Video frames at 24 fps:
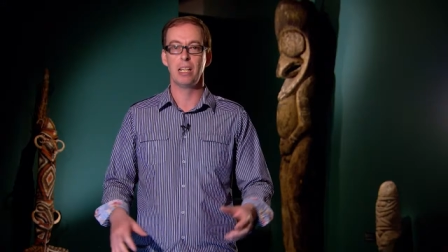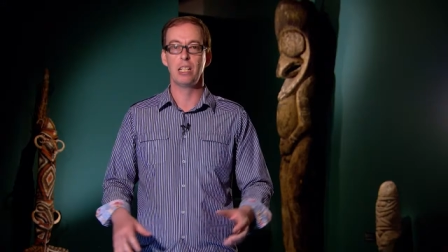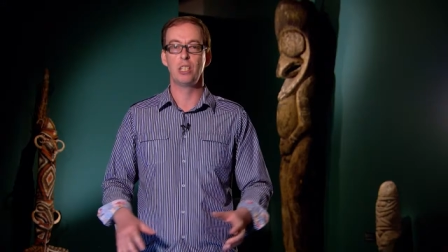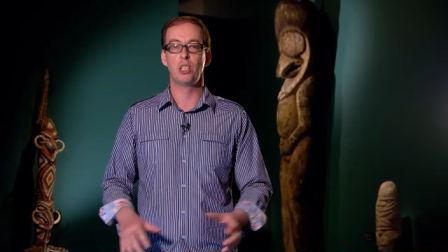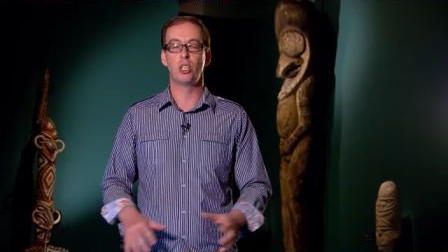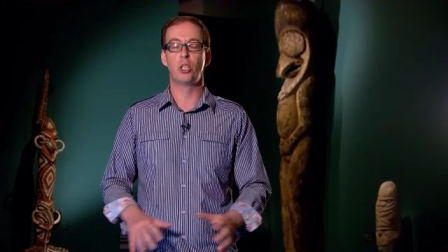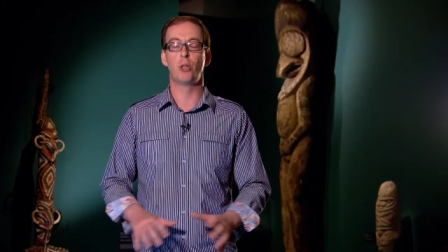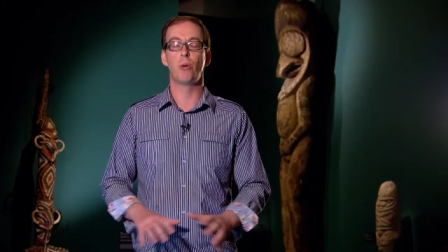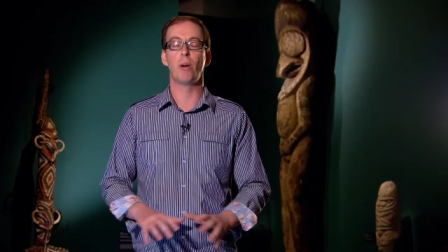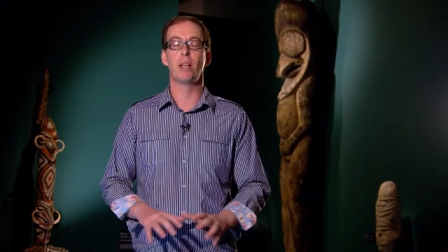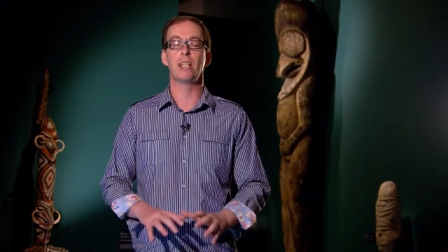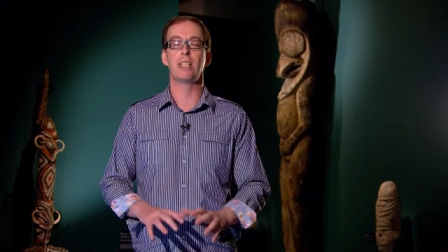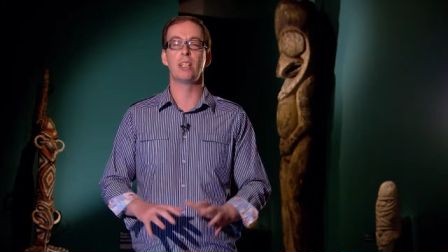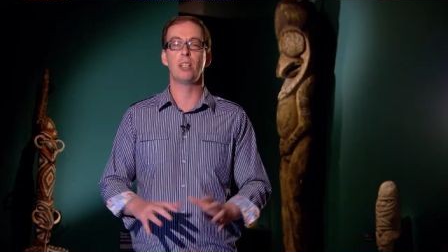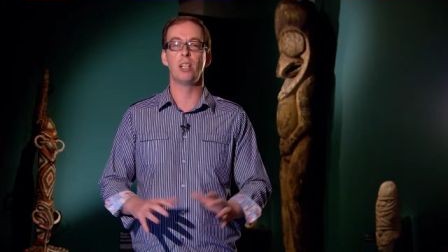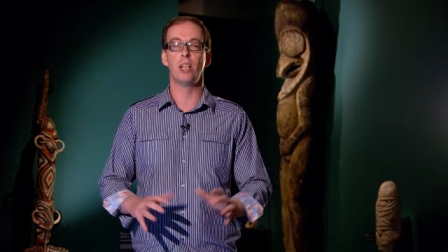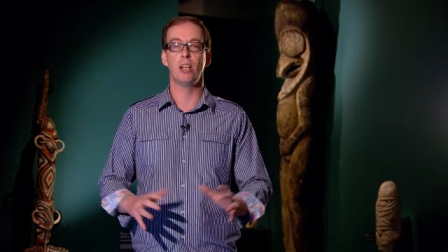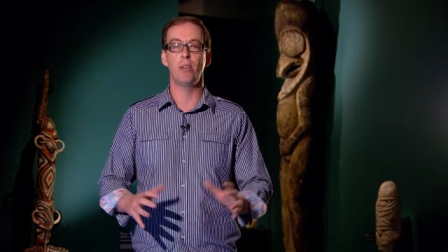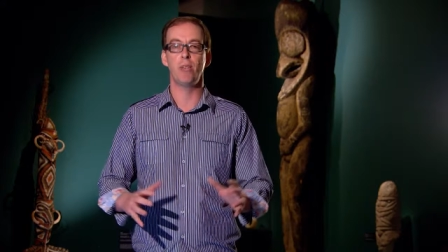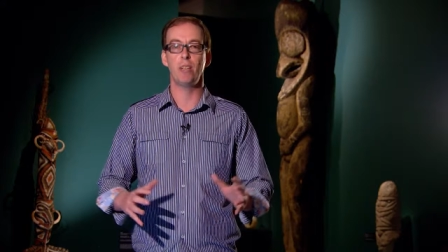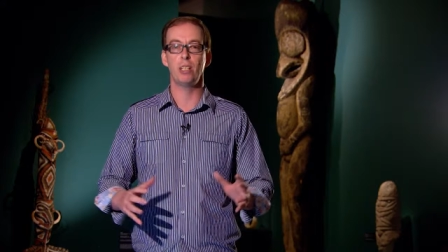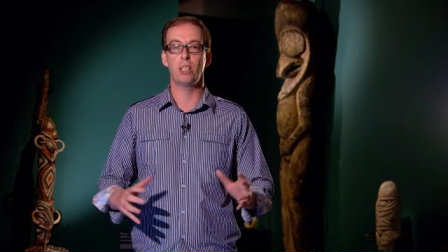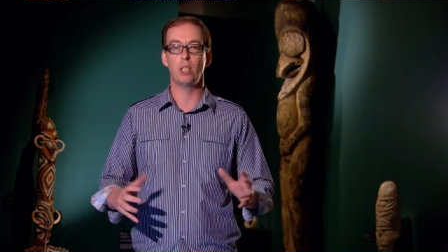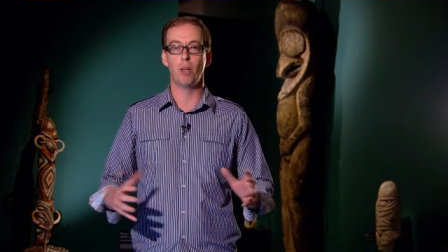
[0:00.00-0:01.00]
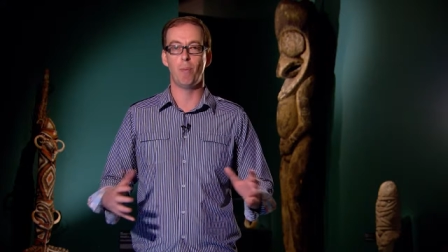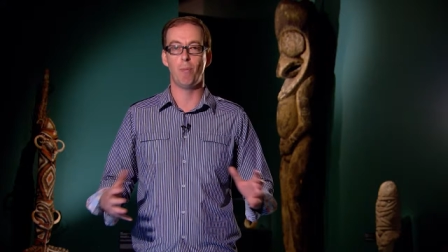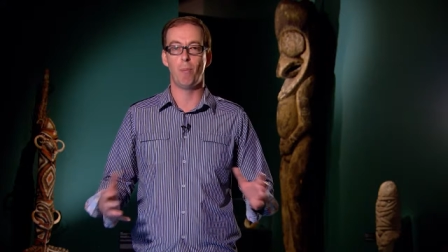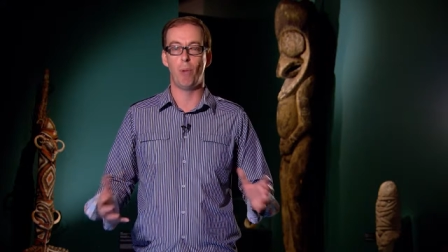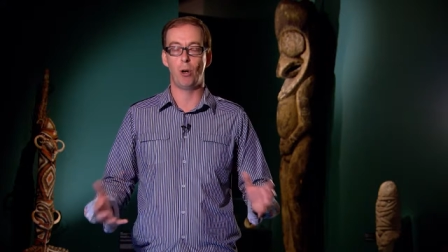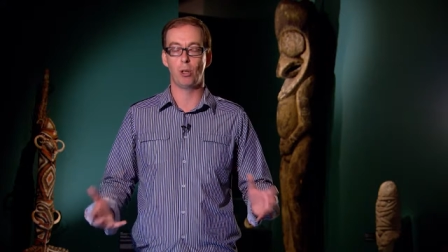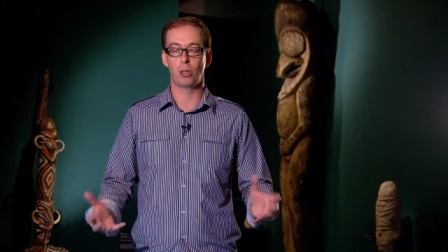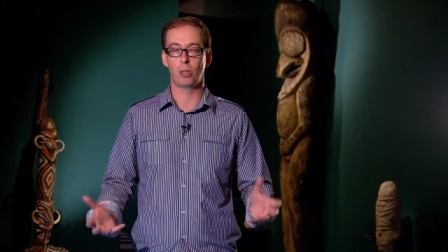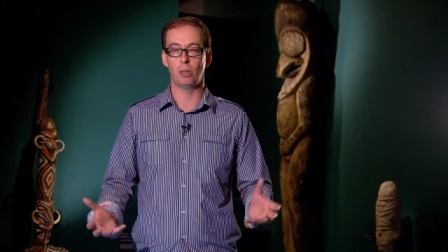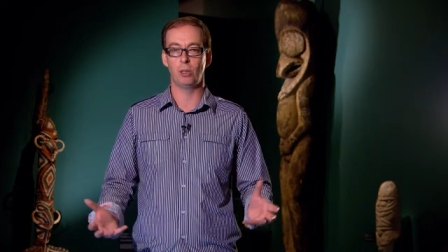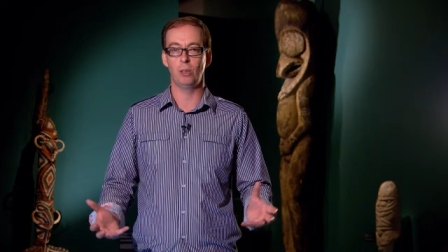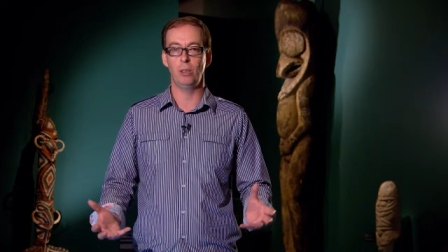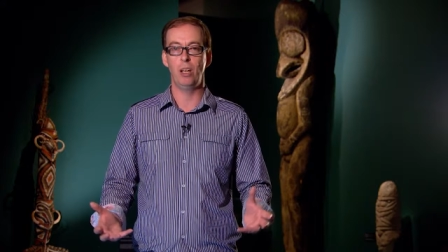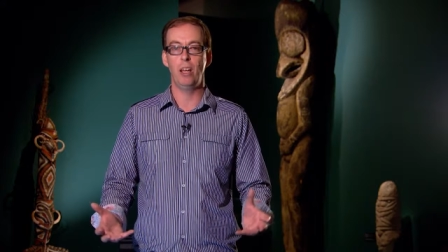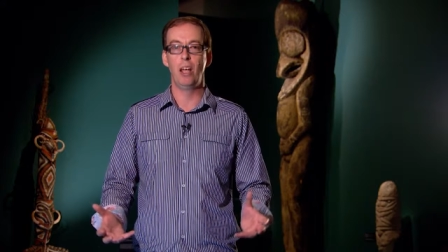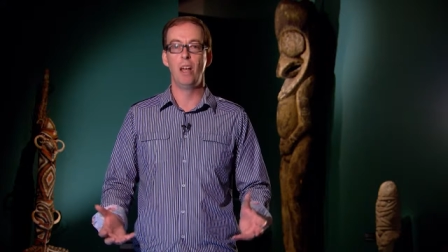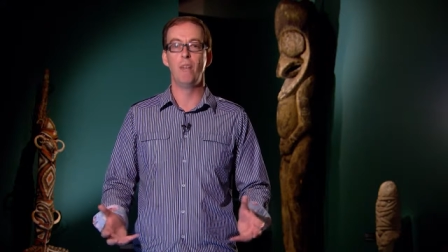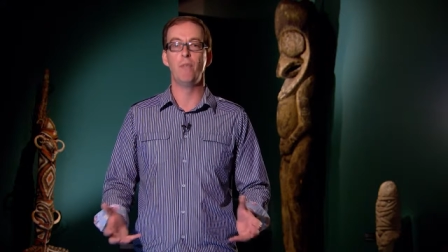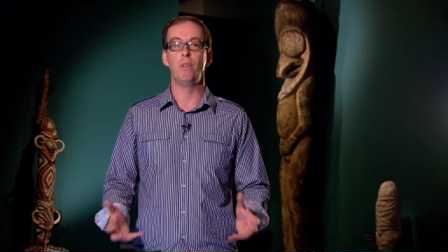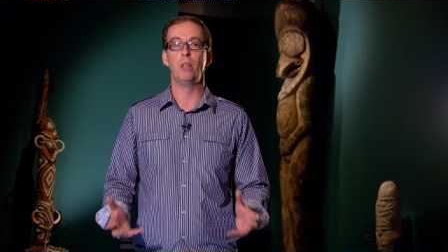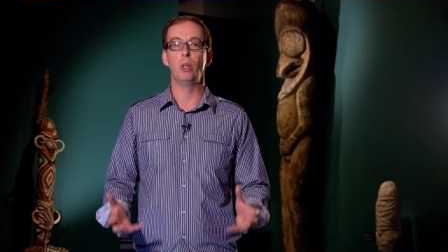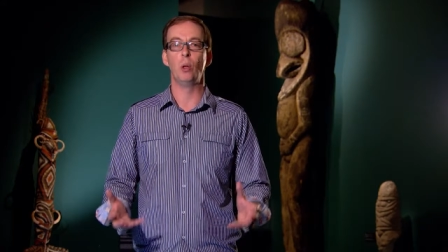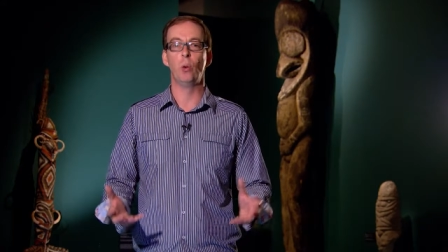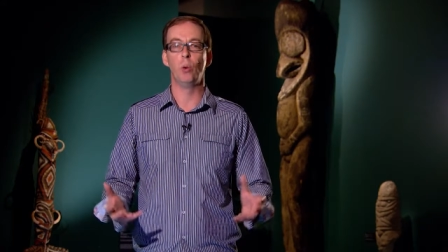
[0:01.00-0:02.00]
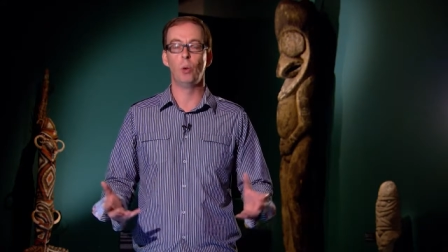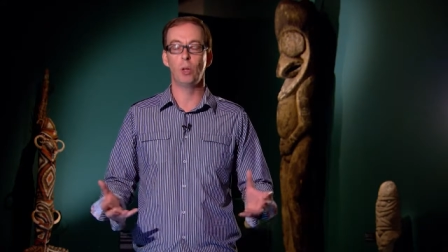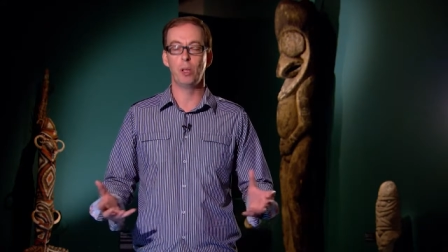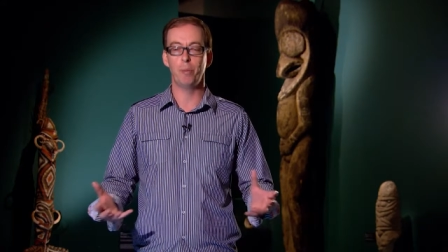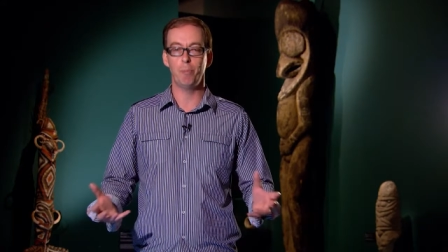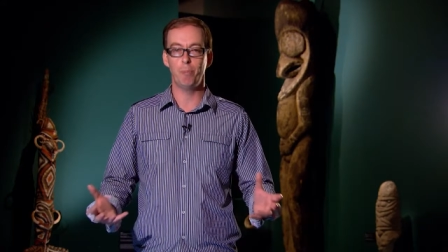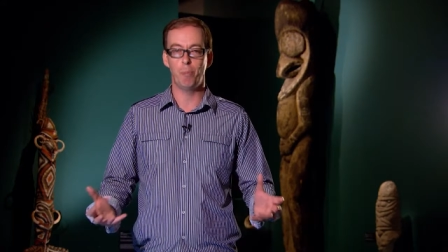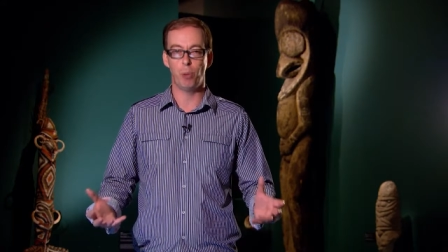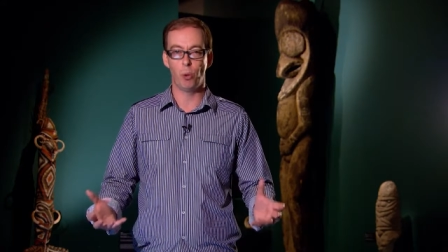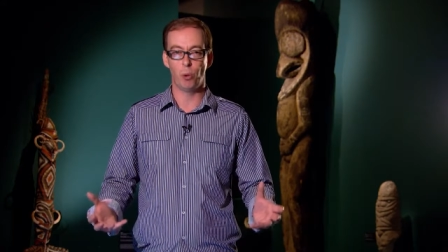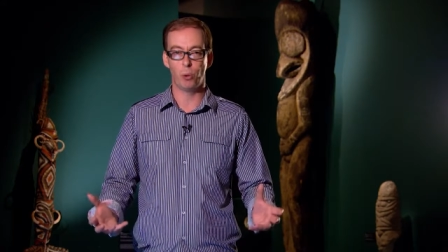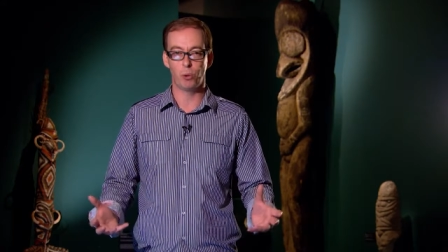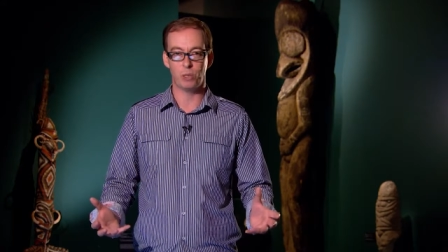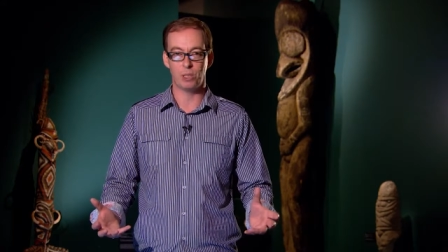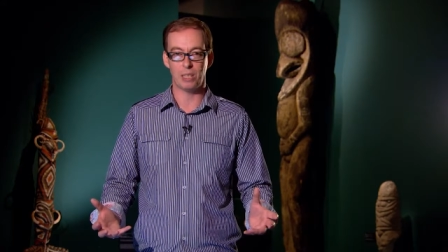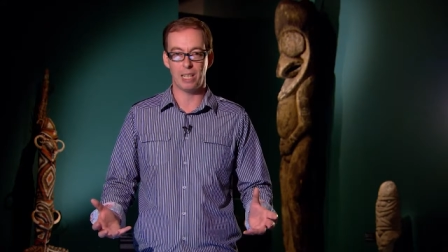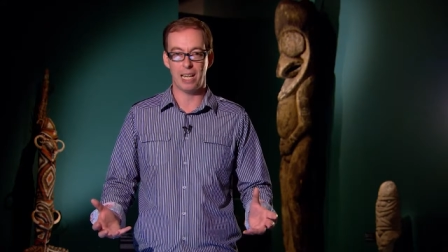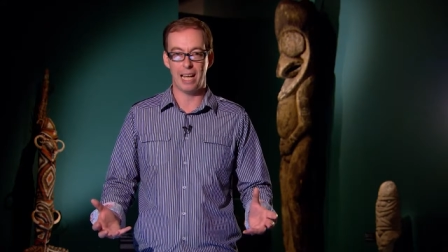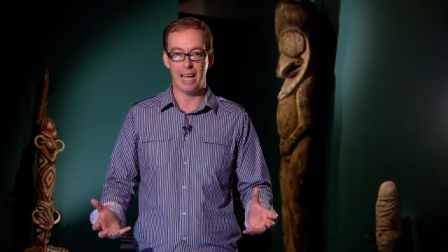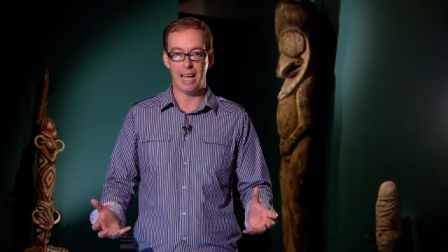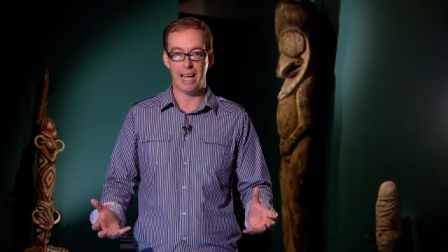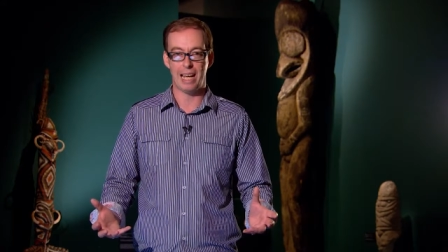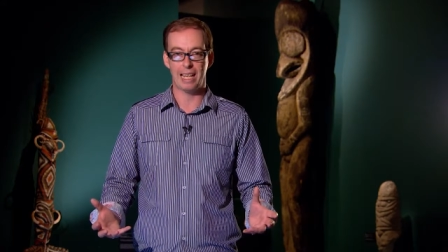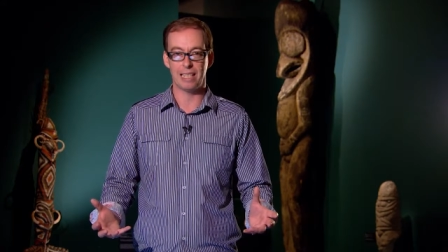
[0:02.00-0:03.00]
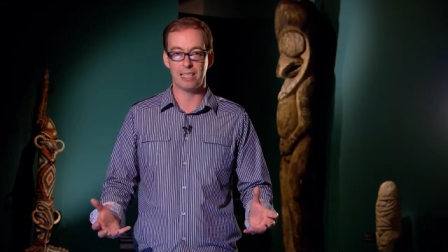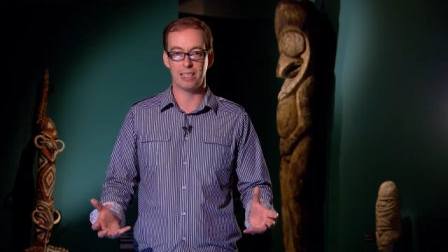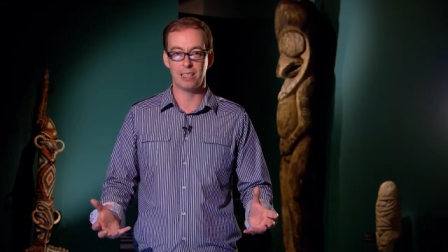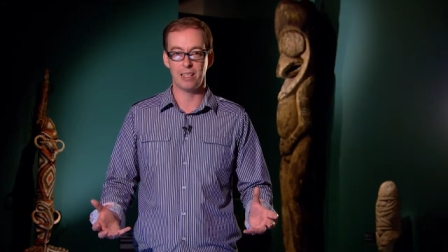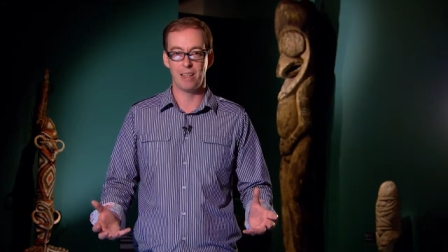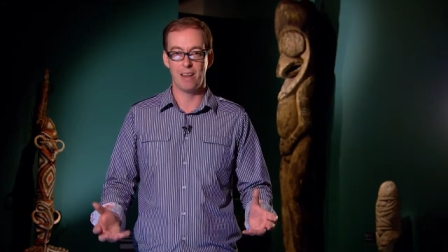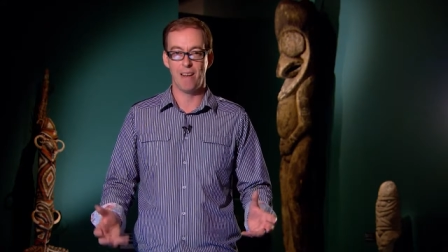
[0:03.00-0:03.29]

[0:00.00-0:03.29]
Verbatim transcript: to create an area to model the all-important head.